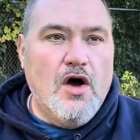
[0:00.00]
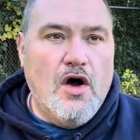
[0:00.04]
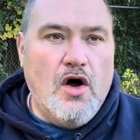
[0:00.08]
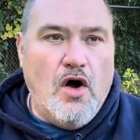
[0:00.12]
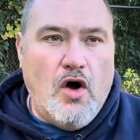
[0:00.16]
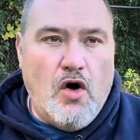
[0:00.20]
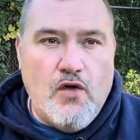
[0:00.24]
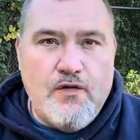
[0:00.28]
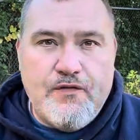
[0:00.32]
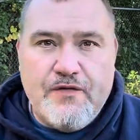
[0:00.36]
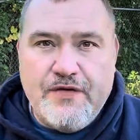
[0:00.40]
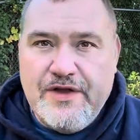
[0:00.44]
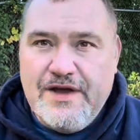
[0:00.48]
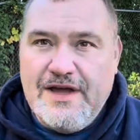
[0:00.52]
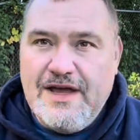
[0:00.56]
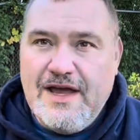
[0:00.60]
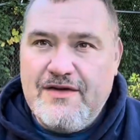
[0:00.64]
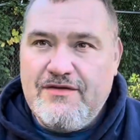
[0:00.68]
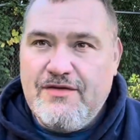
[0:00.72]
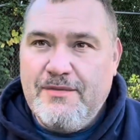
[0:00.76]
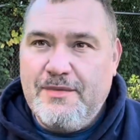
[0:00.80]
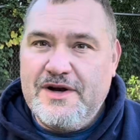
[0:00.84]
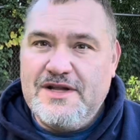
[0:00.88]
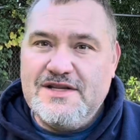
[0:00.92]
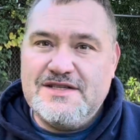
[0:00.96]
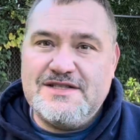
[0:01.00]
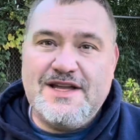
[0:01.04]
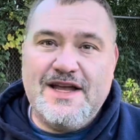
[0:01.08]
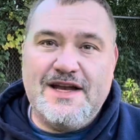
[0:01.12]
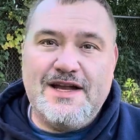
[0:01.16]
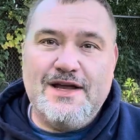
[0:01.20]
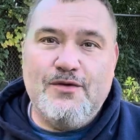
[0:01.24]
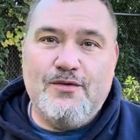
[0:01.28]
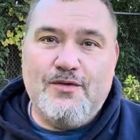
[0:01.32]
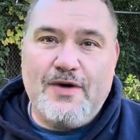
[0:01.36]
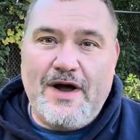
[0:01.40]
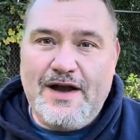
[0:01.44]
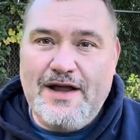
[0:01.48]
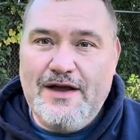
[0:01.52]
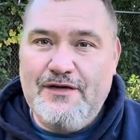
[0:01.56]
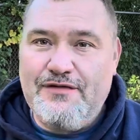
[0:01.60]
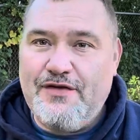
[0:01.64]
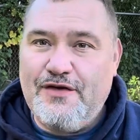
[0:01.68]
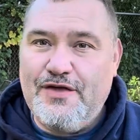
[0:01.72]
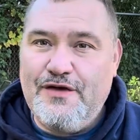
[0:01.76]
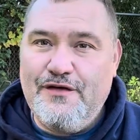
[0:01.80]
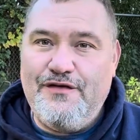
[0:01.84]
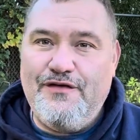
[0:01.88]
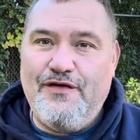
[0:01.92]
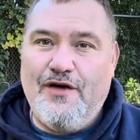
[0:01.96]
Hopefully everybody's getting ready for
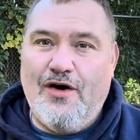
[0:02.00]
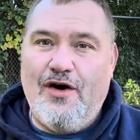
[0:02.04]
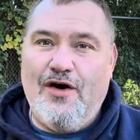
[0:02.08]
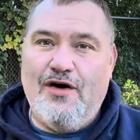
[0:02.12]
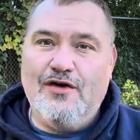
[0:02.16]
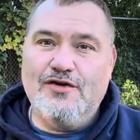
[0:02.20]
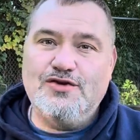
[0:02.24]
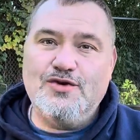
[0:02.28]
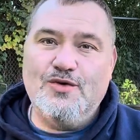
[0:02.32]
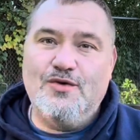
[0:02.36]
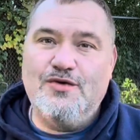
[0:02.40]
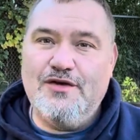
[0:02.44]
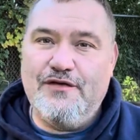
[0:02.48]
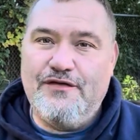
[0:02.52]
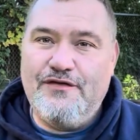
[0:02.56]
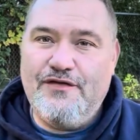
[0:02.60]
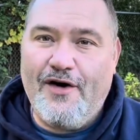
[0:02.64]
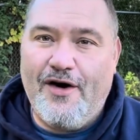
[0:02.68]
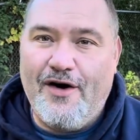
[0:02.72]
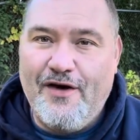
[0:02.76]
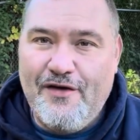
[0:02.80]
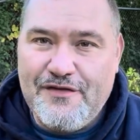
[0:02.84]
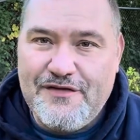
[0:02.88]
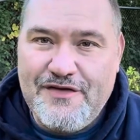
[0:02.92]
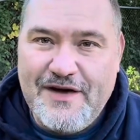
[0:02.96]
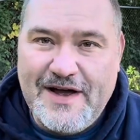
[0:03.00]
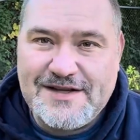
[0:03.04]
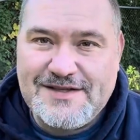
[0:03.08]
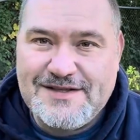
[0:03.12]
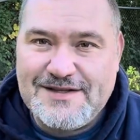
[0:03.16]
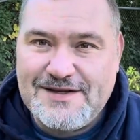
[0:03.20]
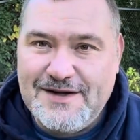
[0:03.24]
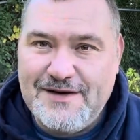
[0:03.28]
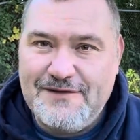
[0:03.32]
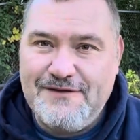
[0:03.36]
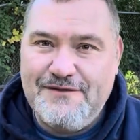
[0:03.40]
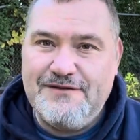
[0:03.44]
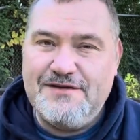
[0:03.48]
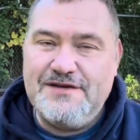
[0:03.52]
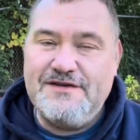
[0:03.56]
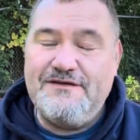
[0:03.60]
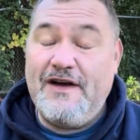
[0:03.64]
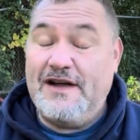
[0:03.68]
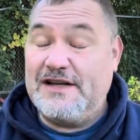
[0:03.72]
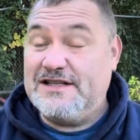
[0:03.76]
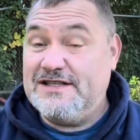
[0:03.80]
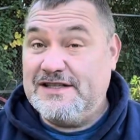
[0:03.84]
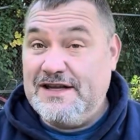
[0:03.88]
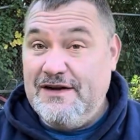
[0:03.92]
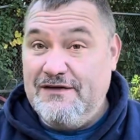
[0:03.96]
the fall, doing the fall
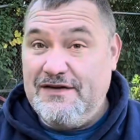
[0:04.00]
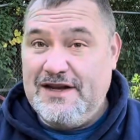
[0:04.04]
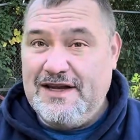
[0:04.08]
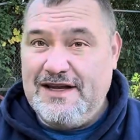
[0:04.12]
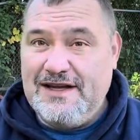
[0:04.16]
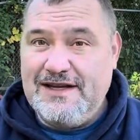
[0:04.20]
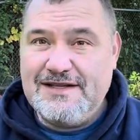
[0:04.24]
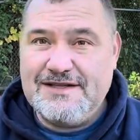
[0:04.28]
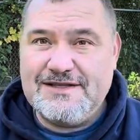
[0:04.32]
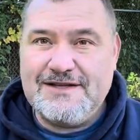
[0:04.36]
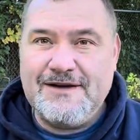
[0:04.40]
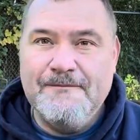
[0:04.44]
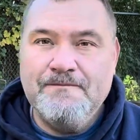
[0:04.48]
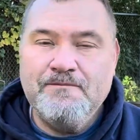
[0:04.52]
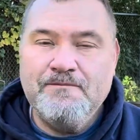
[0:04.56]
festivities.